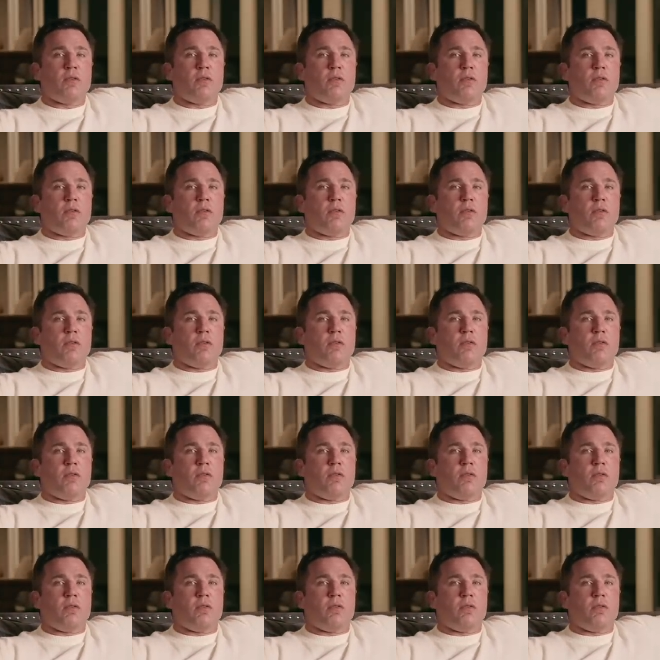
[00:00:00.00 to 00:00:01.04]

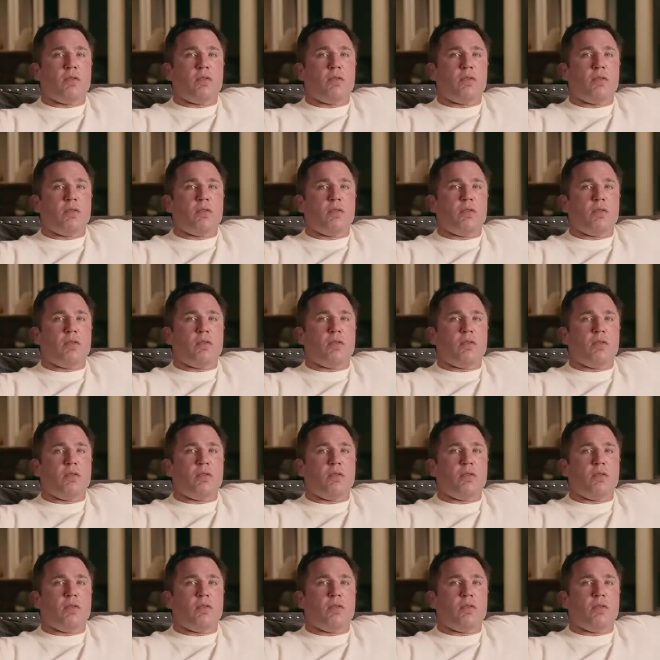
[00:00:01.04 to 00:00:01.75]
[no speech]